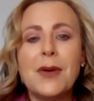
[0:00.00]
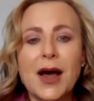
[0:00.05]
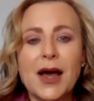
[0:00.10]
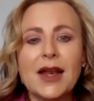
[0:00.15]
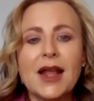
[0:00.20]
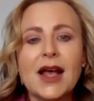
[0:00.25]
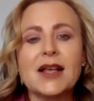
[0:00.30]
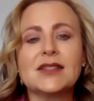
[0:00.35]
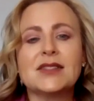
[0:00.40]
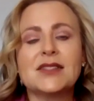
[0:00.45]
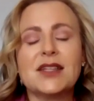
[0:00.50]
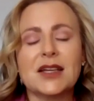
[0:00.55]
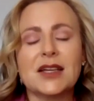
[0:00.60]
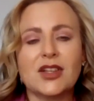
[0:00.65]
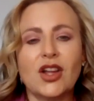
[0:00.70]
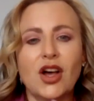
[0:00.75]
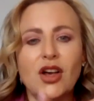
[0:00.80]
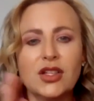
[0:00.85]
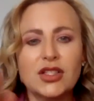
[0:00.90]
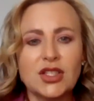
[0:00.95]
But as
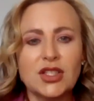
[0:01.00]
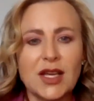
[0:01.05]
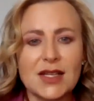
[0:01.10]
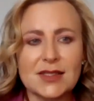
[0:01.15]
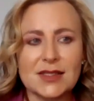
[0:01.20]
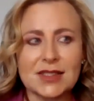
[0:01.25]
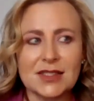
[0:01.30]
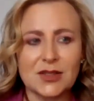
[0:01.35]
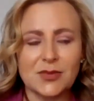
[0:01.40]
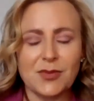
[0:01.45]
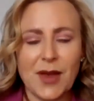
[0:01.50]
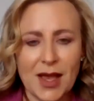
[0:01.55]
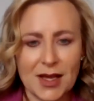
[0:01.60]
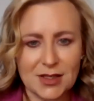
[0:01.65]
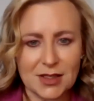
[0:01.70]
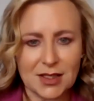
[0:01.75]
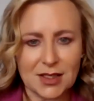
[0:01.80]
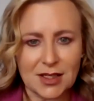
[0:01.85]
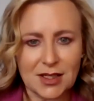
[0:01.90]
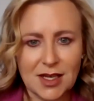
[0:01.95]
technology has
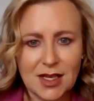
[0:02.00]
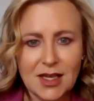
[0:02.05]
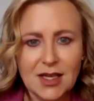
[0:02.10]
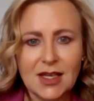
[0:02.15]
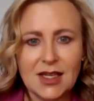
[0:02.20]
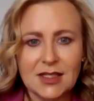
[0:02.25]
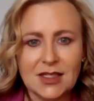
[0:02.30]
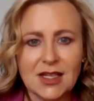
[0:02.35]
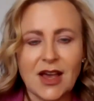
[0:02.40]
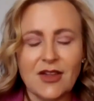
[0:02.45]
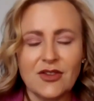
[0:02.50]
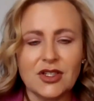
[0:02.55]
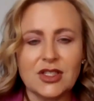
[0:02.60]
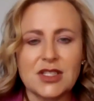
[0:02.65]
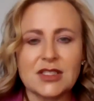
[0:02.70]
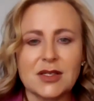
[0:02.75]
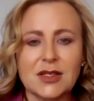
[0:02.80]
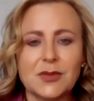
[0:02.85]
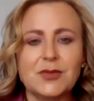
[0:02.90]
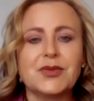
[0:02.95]
expanded into
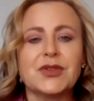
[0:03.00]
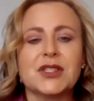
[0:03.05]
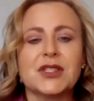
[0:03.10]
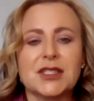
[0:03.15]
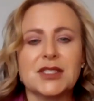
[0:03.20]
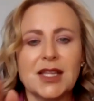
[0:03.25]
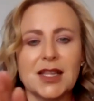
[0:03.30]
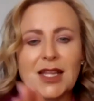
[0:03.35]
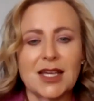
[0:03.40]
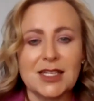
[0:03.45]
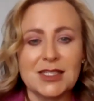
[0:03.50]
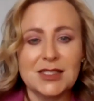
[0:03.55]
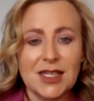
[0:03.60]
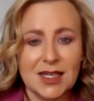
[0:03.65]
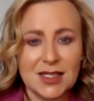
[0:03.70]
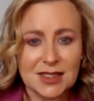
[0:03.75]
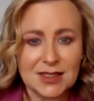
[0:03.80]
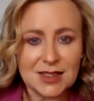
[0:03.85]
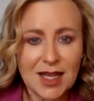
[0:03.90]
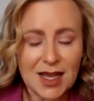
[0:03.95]
other disciplines like
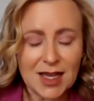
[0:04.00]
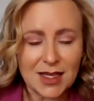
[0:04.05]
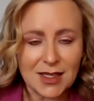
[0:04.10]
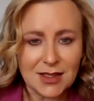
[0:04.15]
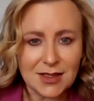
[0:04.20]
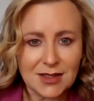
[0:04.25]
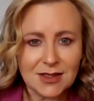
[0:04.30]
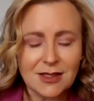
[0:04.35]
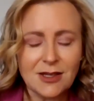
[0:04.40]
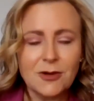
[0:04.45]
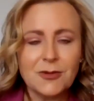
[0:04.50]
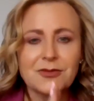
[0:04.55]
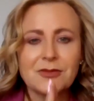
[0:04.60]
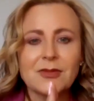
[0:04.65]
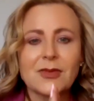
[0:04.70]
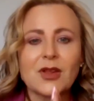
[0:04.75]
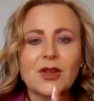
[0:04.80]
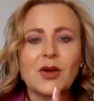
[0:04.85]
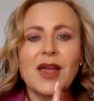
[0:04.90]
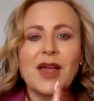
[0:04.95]
data science,
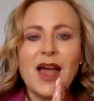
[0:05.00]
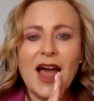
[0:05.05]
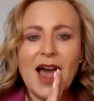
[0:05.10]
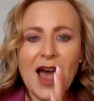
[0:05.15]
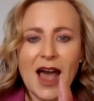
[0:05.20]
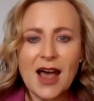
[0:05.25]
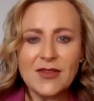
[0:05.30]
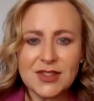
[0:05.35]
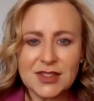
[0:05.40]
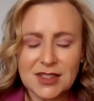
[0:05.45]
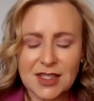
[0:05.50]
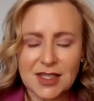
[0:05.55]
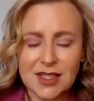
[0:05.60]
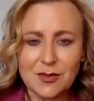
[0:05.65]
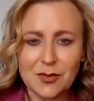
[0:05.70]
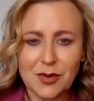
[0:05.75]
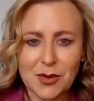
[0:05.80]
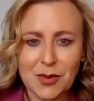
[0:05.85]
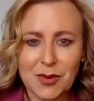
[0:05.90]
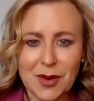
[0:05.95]
we have
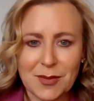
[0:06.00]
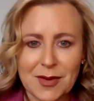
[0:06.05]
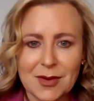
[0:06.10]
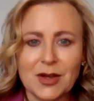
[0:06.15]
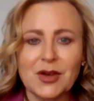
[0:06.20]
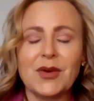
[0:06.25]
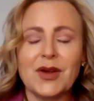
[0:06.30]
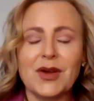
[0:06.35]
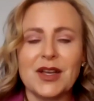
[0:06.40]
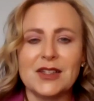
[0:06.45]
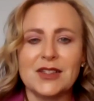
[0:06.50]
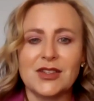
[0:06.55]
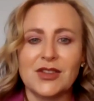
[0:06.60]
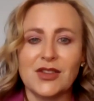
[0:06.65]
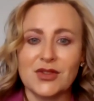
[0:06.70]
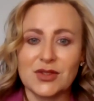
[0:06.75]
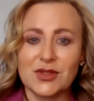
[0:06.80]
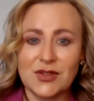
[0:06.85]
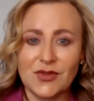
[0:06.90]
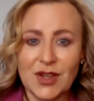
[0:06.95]
seen more women going
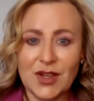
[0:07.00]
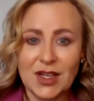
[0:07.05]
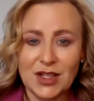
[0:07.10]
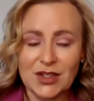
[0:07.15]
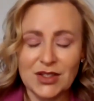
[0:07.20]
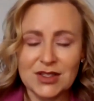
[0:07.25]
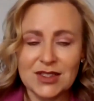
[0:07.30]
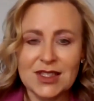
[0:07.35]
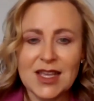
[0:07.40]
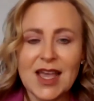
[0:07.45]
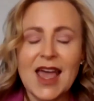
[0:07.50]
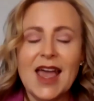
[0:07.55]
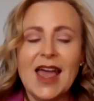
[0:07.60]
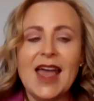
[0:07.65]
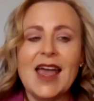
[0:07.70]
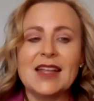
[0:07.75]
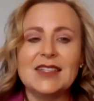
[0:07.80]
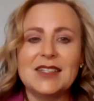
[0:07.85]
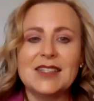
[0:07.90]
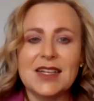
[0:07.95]
into those fields.
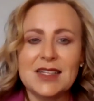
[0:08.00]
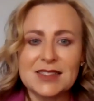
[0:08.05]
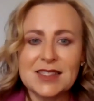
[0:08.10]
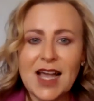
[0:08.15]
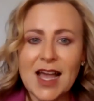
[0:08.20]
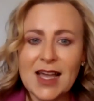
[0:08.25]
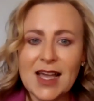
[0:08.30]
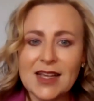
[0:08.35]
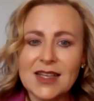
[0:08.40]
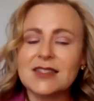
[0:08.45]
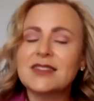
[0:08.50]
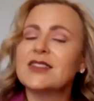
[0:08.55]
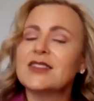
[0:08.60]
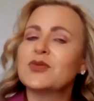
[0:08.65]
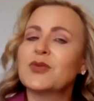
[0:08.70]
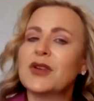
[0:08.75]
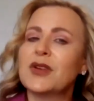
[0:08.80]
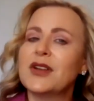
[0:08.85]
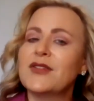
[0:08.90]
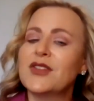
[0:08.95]
And data science
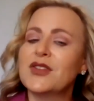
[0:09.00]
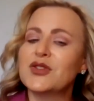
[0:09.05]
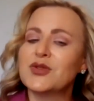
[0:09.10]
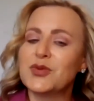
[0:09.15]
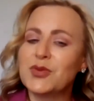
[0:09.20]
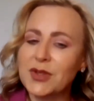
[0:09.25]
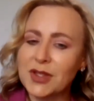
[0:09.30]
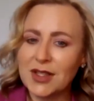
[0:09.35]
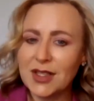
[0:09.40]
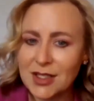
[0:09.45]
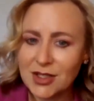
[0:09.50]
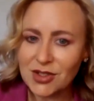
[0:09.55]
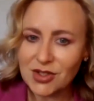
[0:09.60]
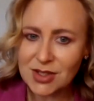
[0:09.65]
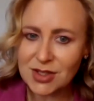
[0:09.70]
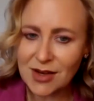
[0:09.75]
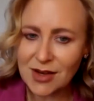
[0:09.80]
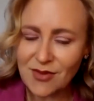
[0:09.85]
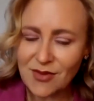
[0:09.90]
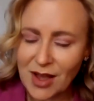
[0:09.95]
is one of those really
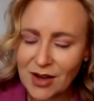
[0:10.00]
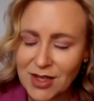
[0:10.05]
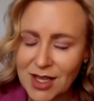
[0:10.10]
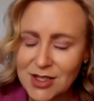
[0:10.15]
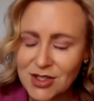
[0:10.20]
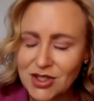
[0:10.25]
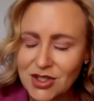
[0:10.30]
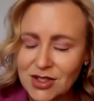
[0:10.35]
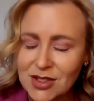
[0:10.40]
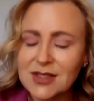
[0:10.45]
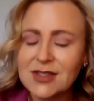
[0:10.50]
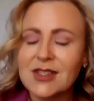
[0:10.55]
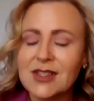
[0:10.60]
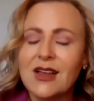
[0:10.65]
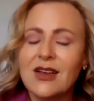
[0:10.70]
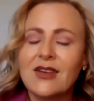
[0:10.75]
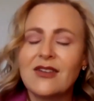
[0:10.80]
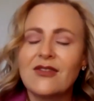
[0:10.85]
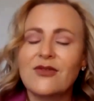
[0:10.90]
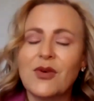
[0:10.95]
interesting
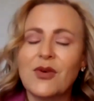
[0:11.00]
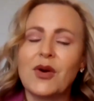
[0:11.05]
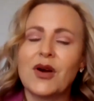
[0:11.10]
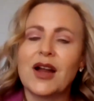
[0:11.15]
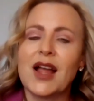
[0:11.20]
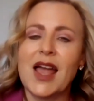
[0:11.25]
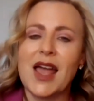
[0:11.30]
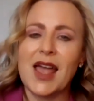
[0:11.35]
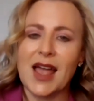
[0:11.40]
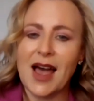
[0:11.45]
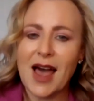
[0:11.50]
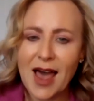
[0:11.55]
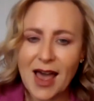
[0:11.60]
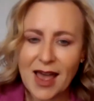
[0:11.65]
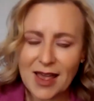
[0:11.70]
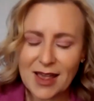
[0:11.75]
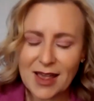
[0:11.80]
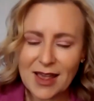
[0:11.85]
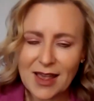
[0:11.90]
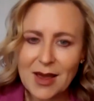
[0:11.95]
foundations for
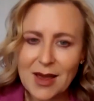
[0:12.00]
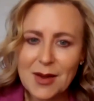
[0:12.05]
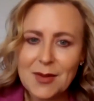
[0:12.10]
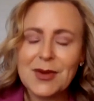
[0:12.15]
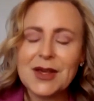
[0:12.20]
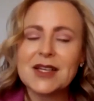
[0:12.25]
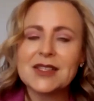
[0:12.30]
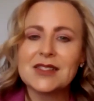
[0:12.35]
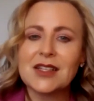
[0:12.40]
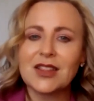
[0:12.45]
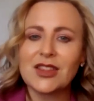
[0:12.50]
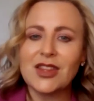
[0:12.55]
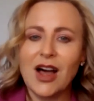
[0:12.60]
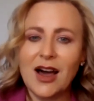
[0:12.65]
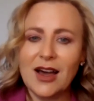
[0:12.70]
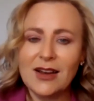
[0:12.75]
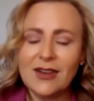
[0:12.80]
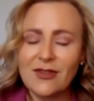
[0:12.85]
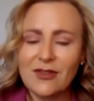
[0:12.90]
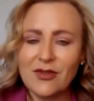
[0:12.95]
AI, because a
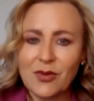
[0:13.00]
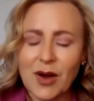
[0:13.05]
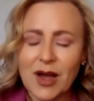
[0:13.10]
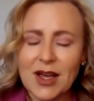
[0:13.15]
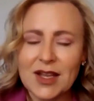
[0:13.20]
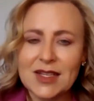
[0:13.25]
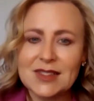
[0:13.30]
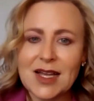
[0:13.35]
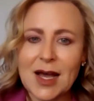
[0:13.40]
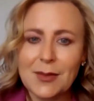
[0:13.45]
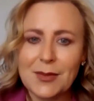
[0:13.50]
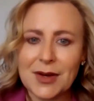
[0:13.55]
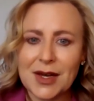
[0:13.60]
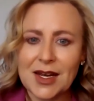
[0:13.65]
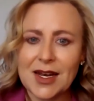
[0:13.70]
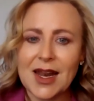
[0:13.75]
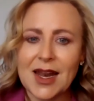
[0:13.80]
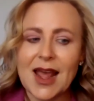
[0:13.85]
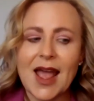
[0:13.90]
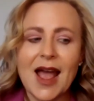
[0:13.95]
lot of what is
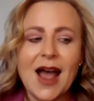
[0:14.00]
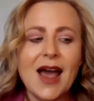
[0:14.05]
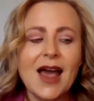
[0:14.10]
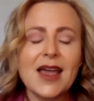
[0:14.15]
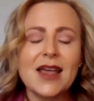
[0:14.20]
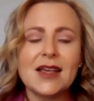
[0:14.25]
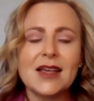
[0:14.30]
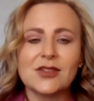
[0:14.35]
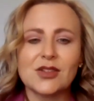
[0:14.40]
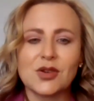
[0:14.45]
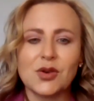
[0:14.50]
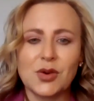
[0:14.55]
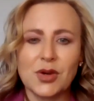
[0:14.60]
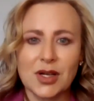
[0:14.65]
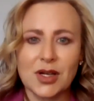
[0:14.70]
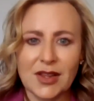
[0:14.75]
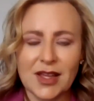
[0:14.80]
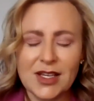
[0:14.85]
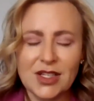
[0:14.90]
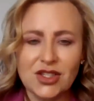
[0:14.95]
happening in AI is a
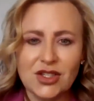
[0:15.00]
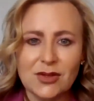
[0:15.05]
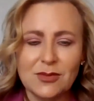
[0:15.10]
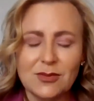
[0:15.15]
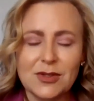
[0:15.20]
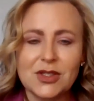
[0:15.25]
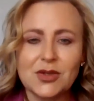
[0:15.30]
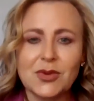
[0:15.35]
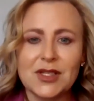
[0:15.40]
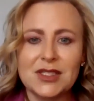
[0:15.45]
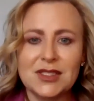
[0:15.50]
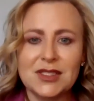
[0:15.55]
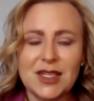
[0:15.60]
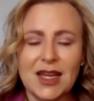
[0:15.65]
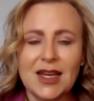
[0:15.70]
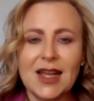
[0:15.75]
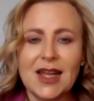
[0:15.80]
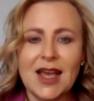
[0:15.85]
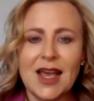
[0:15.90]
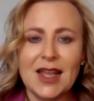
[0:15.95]
correlation between
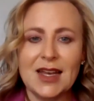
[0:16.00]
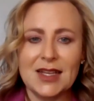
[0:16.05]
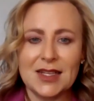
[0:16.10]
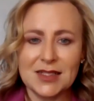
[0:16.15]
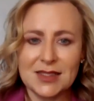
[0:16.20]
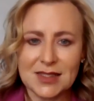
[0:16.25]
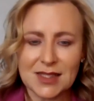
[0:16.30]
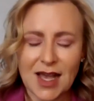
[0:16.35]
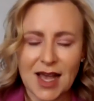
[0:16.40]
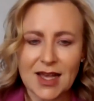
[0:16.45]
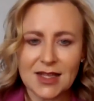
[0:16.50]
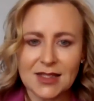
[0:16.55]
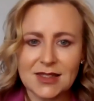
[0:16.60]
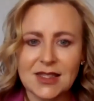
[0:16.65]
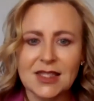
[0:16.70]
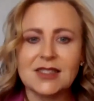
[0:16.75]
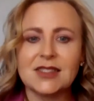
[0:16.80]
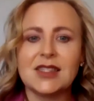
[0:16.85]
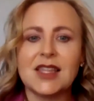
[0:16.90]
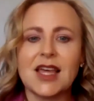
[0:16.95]
data and
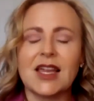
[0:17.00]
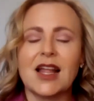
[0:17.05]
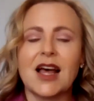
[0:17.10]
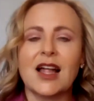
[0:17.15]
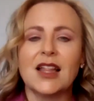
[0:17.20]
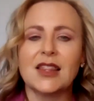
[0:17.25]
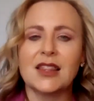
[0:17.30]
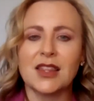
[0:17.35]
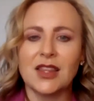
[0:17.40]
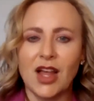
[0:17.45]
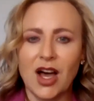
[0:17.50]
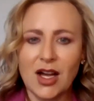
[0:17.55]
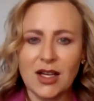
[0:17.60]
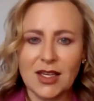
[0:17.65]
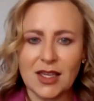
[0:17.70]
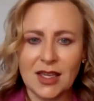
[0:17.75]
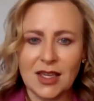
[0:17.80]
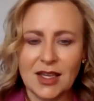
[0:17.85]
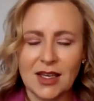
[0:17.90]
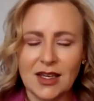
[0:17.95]
insights that's then
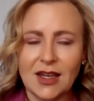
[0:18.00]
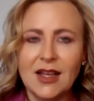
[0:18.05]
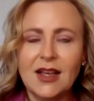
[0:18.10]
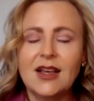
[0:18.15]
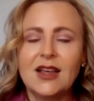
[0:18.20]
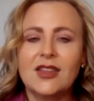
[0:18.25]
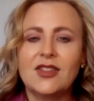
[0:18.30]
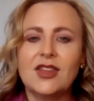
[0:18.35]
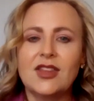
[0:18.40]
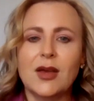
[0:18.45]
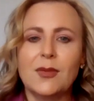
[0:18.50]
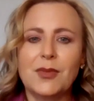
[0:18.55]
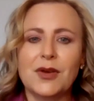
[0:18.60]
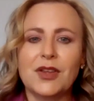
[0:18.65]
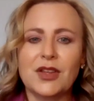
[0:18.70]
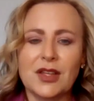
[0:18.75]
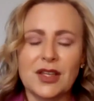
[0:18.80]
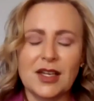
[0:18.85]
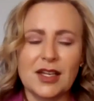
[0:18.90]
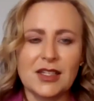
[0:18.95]
unlocking the
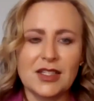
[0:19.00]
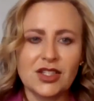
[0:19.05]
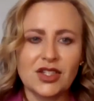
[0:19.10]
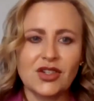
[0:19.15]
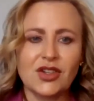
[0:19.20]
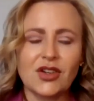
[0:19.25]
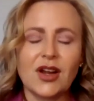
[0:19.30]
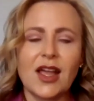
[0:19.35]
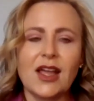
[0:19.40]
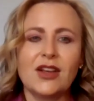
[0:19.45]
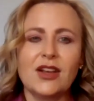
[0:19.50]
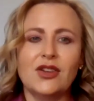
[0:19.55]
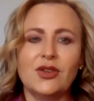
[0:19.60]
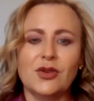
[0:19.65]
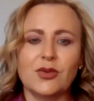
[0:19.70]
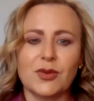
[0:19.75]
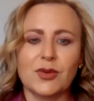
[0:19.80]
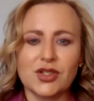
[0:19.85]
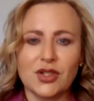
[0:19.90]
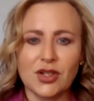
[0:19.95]
ability to create
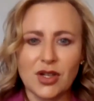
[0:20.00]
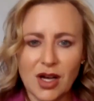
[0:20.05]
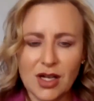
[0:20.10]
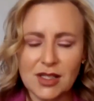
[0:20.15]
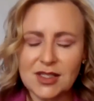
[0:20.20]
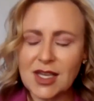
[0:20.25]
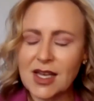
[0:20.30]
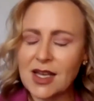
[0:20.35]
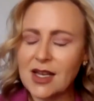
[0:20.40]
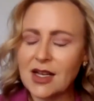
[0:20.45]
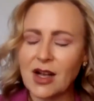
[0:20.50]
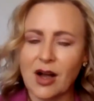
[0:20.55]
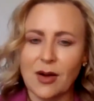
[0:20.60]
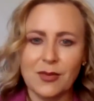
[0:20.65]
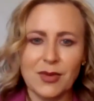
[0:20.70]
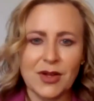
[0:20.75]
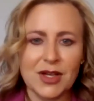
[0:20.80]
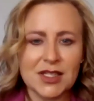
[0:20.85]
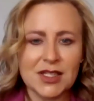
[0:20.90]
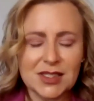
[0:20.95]
new original content,
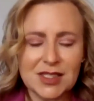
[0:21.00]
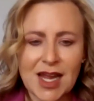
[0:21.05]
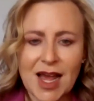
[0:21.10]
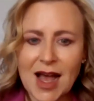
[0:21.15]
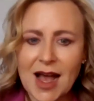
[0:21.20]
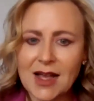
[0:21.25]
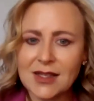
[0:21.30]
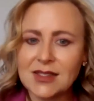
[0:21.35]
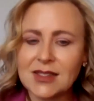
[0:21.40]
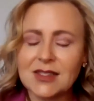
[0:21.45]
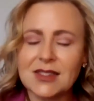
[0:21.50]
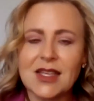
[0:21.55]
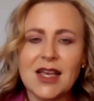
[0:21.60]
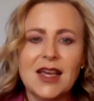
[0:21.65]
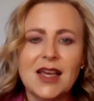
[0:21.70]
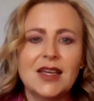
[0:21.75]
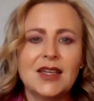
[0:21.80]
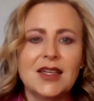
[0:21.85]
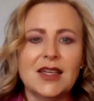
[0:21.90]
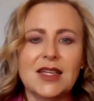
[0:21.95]
complex tasks,
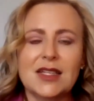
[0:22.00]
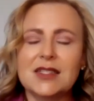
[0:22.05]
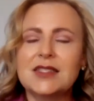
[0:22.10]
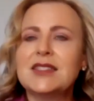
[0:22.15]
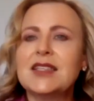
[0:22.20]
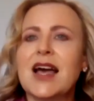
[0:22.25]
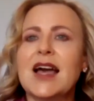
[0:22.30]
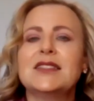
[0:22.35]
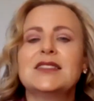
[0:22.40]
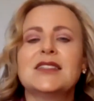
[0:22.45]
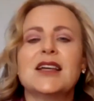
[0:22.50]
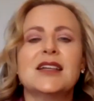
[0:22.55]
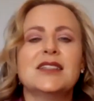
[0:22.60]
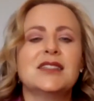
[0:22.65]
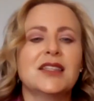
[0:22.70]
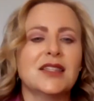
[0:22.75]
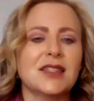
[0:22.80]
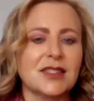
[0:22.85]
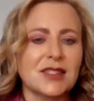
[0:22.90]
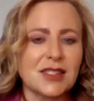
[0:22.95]
insights.
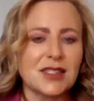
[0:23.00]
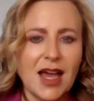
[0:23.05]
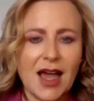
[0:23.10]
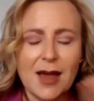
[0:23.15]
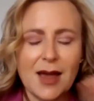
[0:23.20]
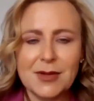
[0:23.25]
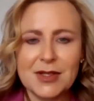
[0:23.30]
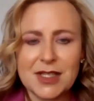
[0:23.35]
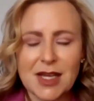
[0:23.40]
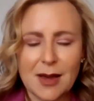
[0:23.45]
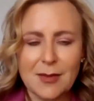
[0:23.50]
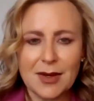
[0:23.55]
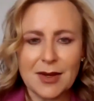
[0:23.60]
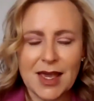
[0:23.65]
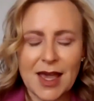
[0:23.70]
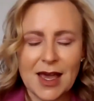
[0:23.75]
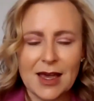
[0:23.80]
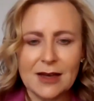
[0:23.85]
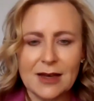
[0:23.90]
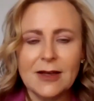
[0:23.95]
I see this time and time
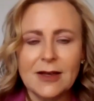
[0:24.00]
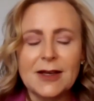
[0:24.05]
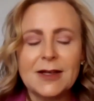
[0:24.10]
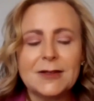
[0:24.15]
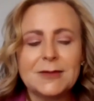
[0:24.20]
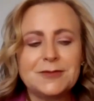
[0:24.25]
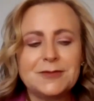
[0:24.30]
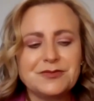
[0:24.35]
again.